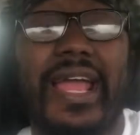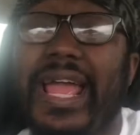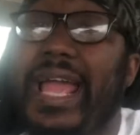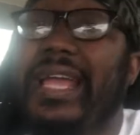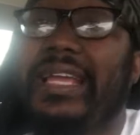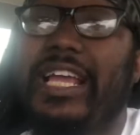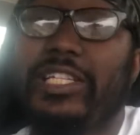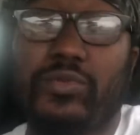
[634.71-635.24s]

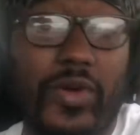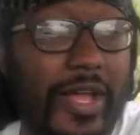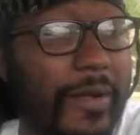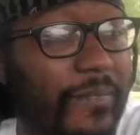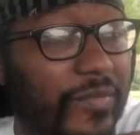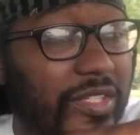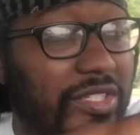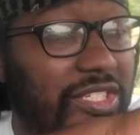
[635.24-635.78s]
And guess what?
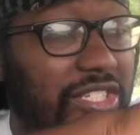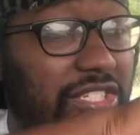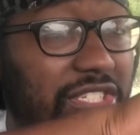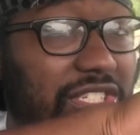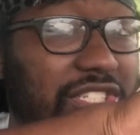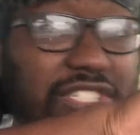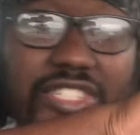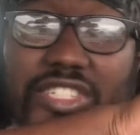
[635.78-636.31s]

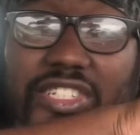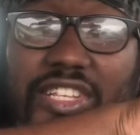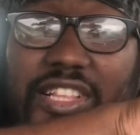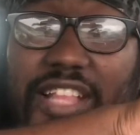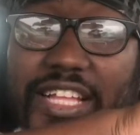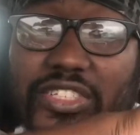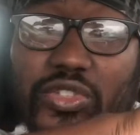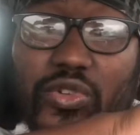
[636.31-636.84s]
Zzz,
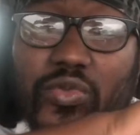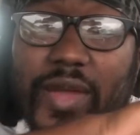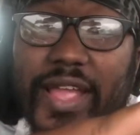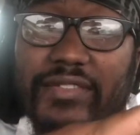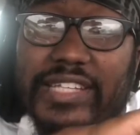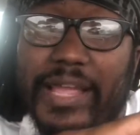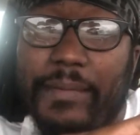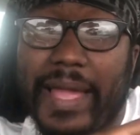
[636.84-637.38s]
electrical
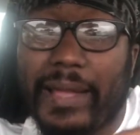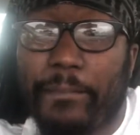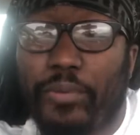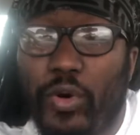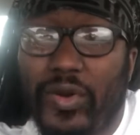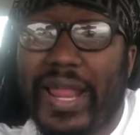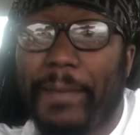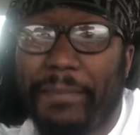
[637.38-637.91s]
waves came back and
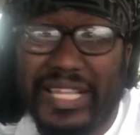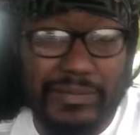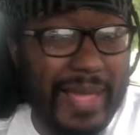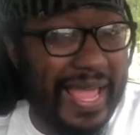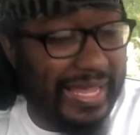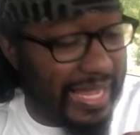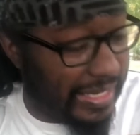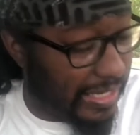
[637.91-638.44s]
pulled that bitch
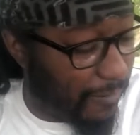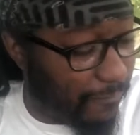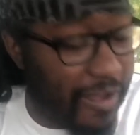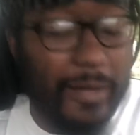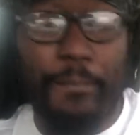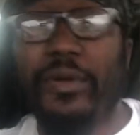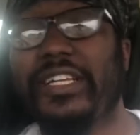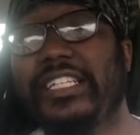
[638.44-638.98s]
back in, and he
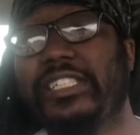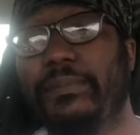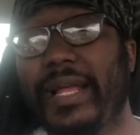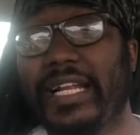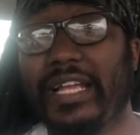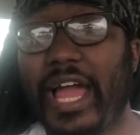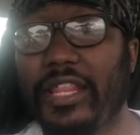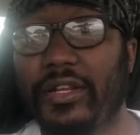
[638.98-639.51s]
fucking put that shit back
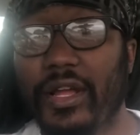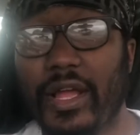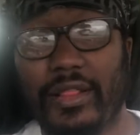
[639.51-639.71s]
together.